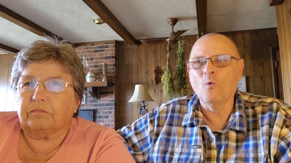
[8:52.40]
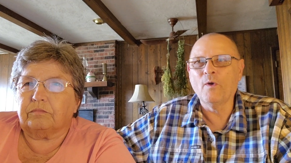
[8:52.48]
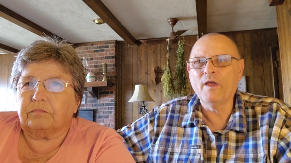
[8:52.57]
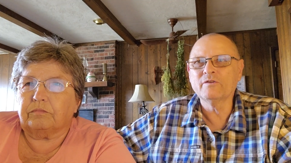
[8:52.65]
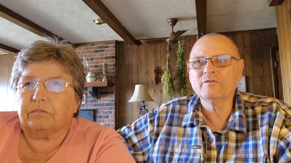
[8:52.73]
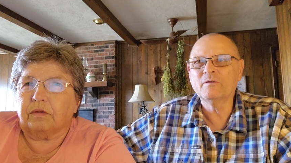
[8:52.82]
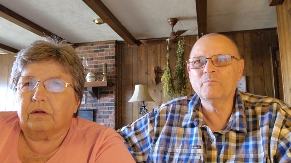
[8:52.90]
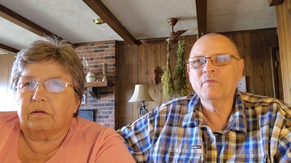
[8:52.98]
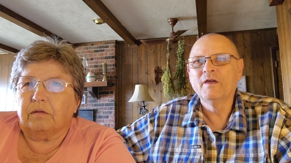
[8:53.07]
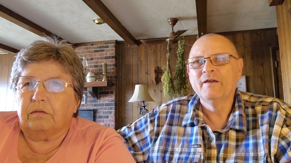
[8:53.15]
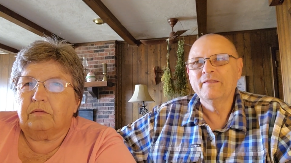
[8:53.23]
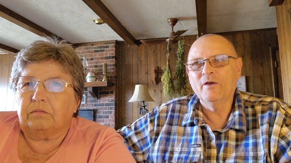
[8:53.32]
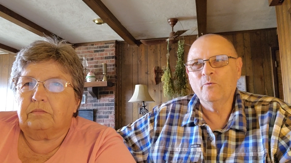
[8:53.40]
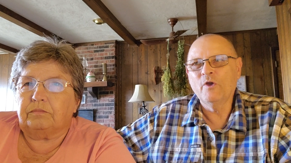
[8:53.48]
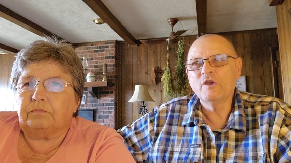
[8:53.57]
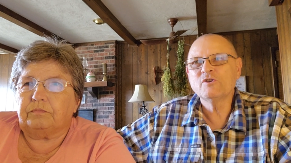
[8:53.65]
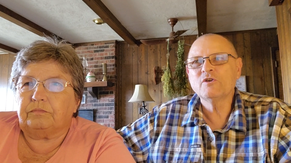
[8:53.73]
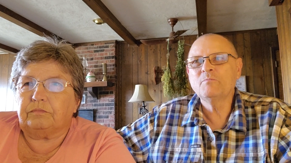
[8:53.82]
Speaker 1: wisdom, that
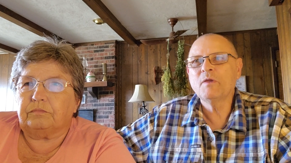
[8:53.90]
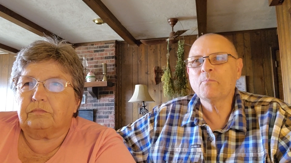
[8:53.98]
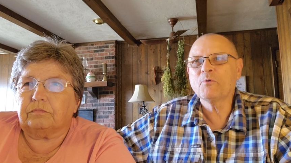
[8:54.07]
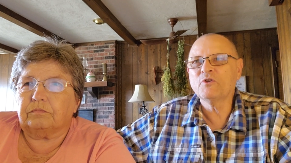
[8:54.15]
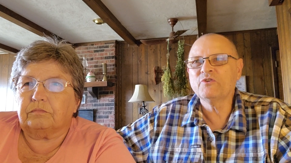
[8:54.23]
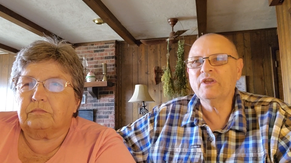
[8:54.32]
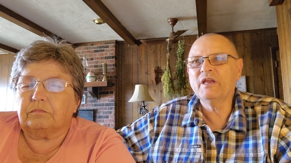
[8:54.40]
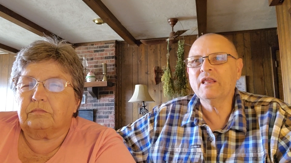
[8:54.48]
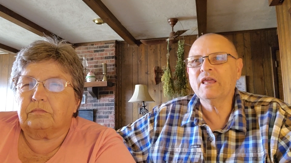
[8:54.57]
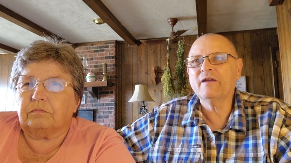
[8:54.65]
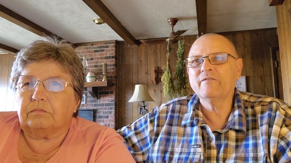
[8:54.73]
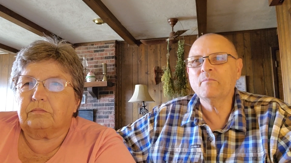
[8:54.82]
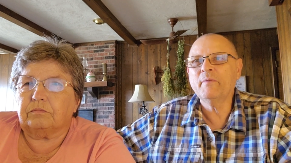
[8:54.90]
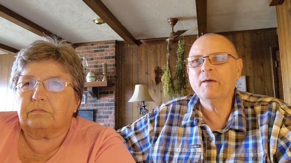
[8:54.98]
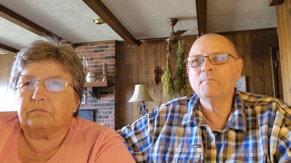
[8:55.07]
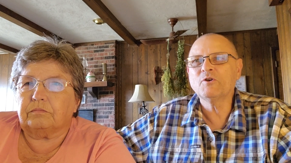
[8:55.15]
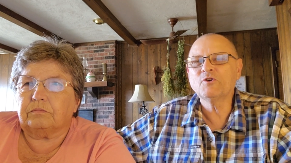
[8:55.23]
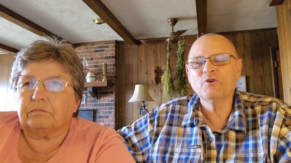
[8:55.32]
we should be presenting every
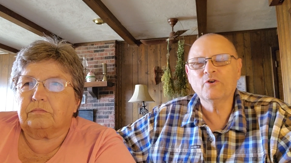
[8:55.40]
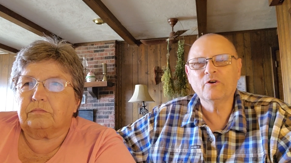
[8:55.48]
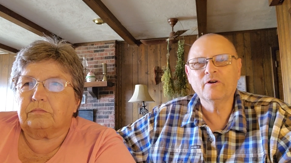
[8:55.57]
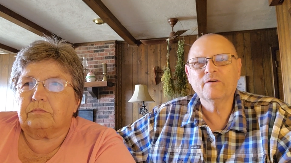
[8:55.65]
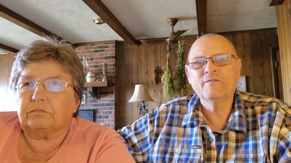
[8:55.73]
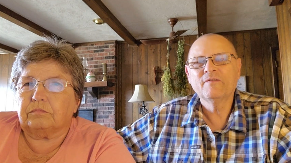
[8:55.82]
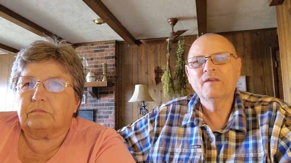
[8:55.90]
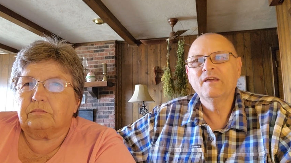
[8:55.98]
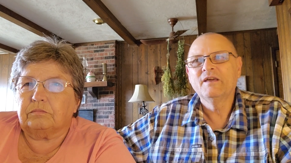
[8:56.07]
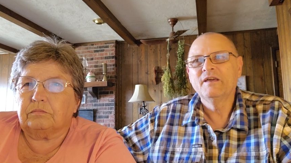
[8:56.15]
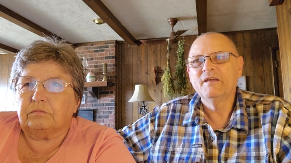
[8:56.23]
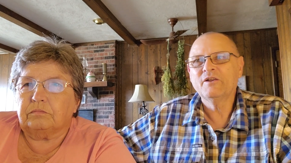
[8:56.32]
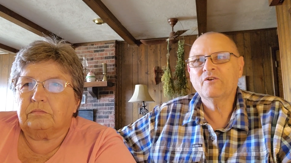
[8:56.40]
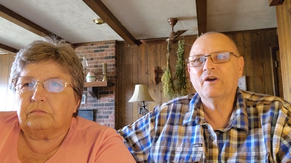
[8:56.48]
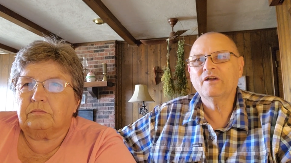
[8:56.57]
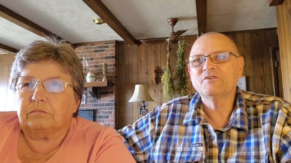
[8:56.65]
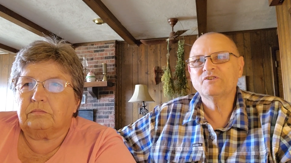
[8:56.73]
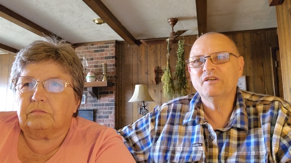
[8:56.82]
man mature in
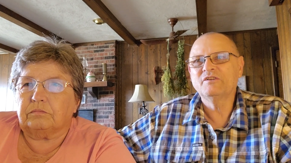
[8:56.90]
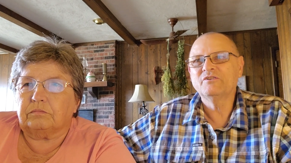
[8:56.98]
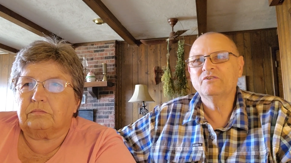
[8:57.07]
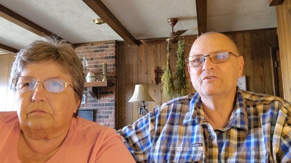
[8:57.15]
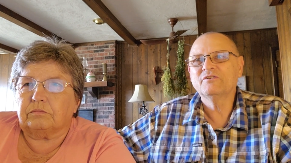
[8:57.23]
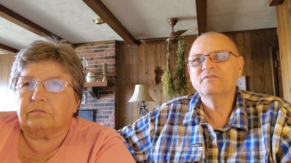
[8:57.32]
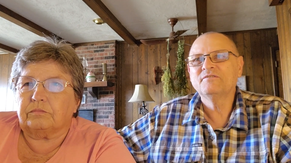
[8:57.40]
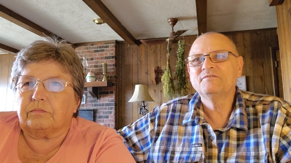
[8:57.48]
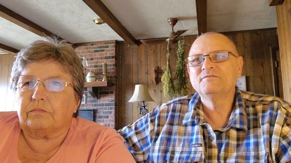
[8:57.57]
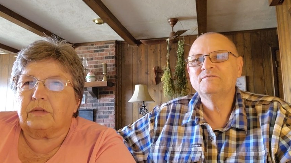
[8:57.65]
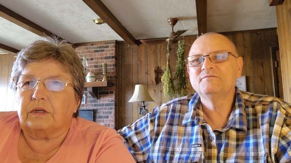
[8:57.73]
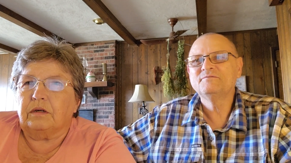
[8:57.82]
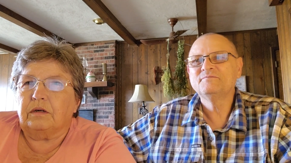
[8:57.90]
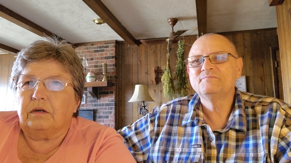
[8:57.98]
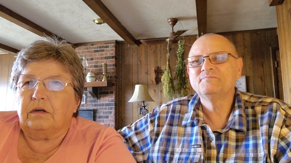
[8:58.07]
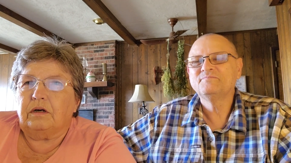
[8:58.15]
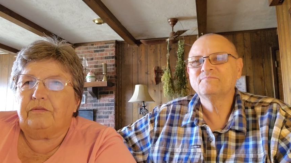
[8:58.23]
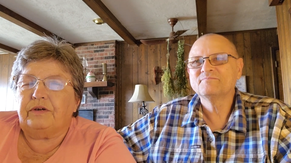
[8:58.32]
Christ Jesus.
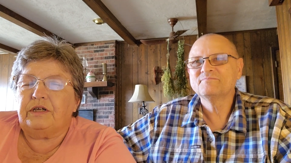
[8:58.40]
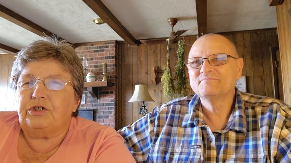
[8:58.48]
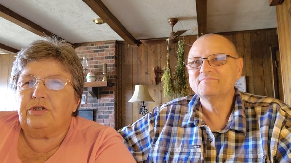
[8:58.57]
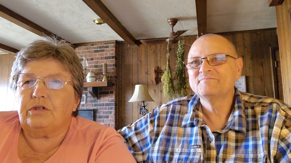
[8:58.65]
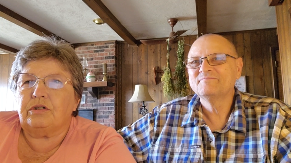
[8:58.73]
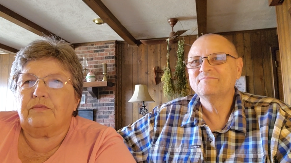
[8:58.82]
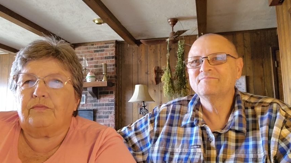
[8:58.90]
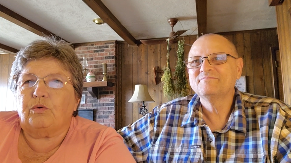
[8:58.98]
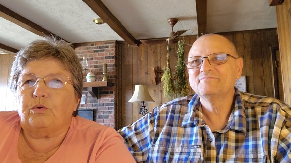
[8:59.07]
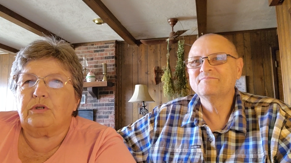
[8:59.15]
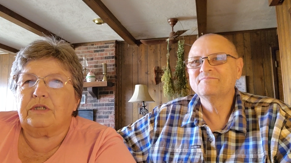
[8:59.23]
Speaker 2: Ephesians 4